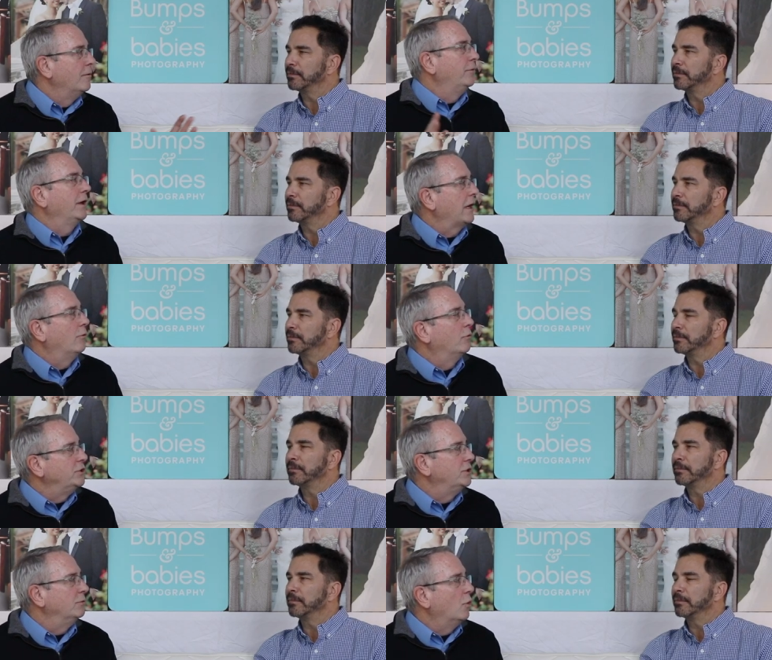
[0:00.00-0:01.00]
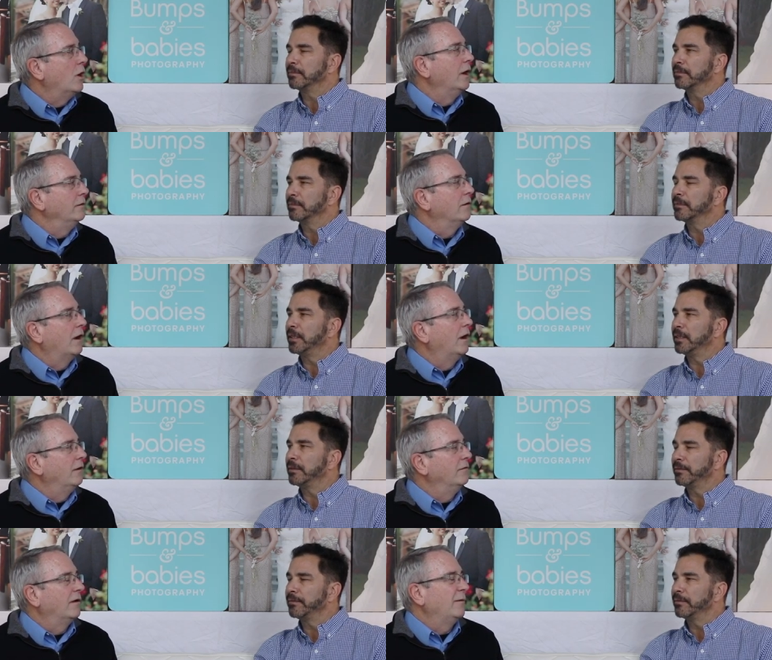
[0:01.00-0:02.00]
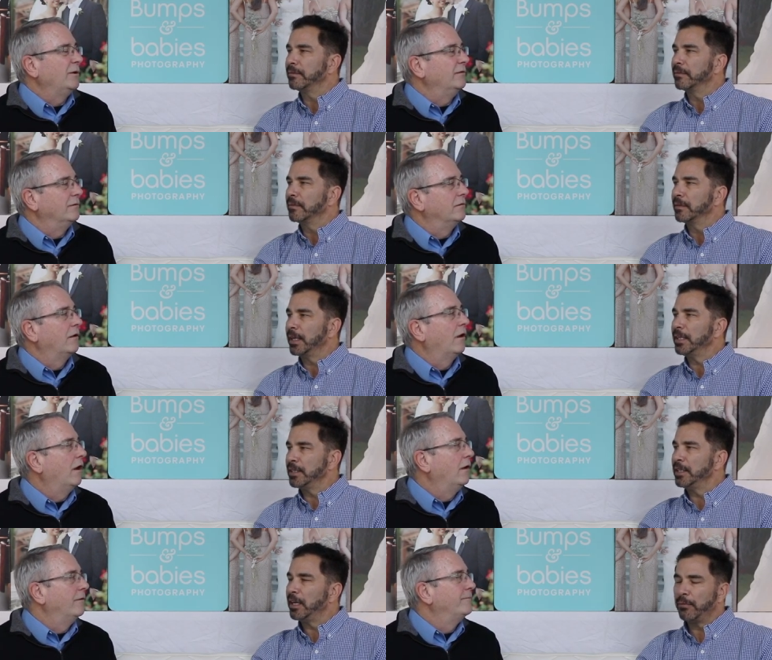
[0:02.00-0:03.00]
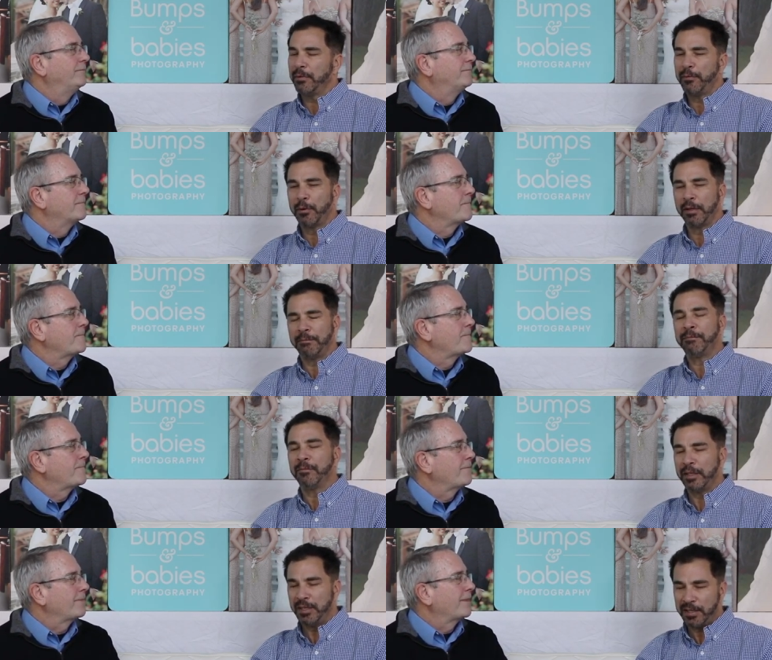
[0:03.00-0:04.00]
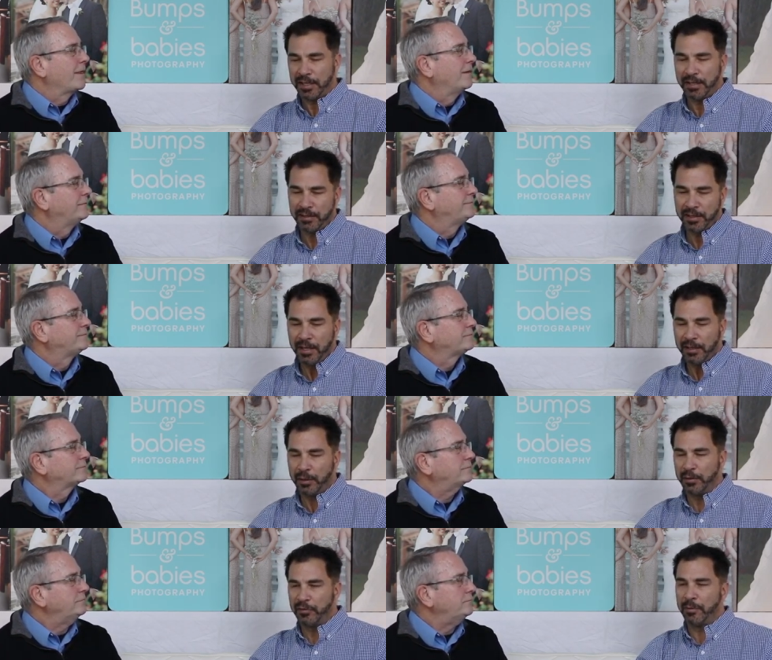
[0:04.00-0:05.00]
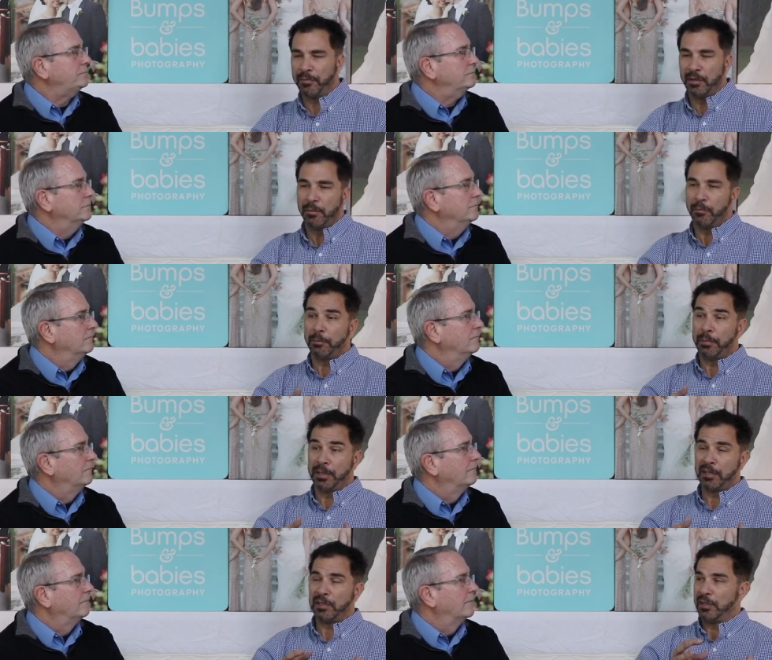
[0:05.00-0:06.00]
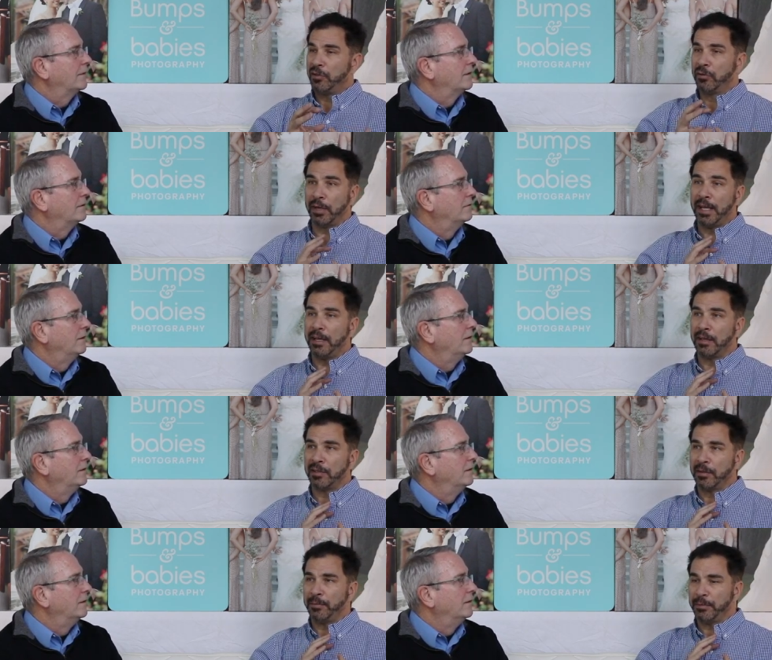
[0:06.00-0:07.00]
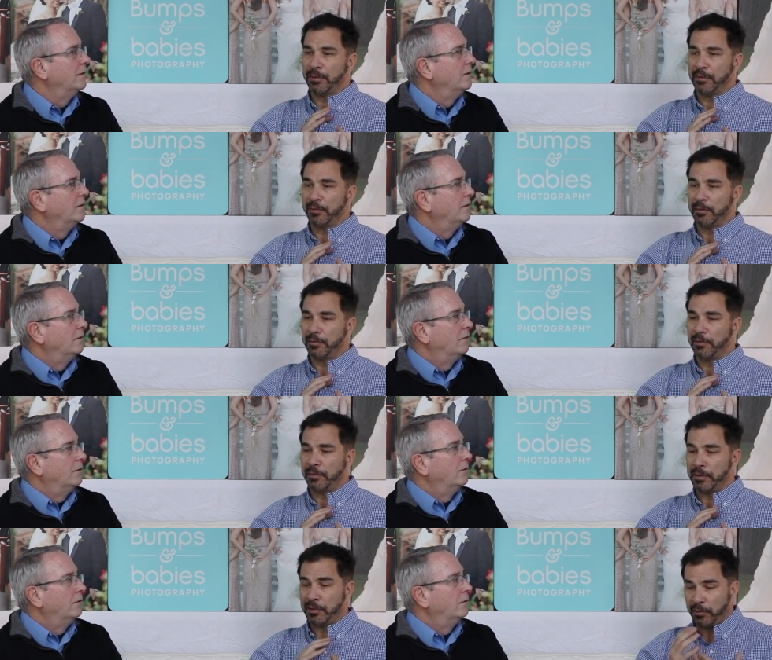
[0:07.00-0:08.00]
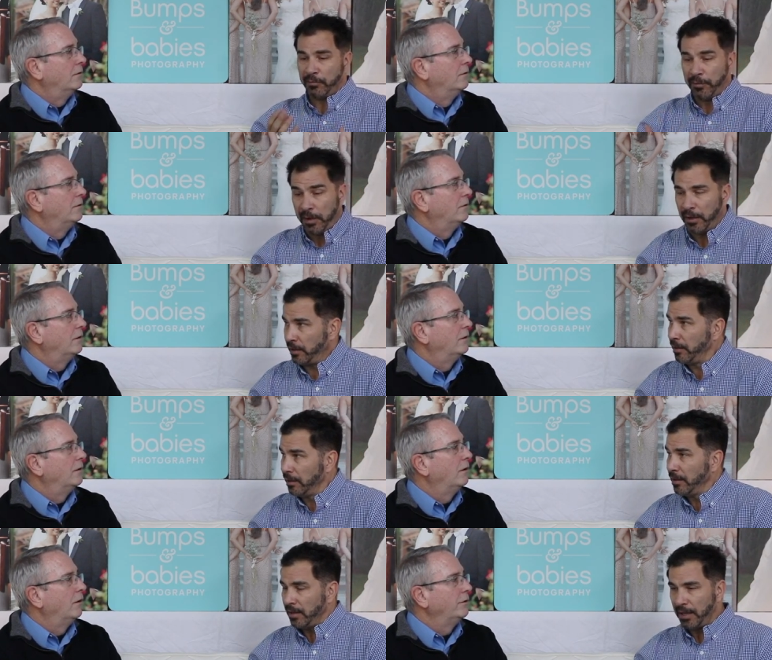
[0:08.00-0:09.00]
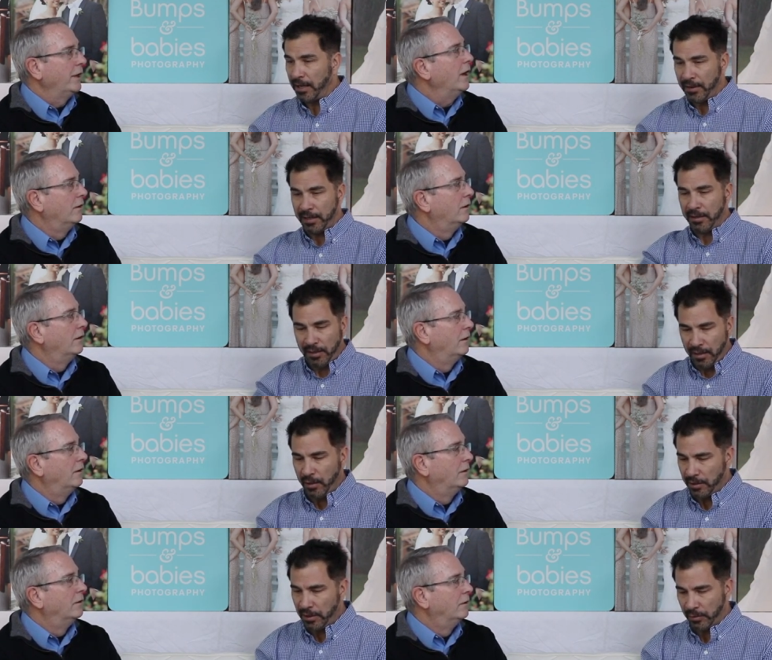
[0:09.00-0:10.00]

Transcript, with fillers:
Speaker 1: pick out what you want. Yeah. Uh, I, mean, I can see how before, like you said, it goes from potentially dread on some people's to fun, and yeah. then you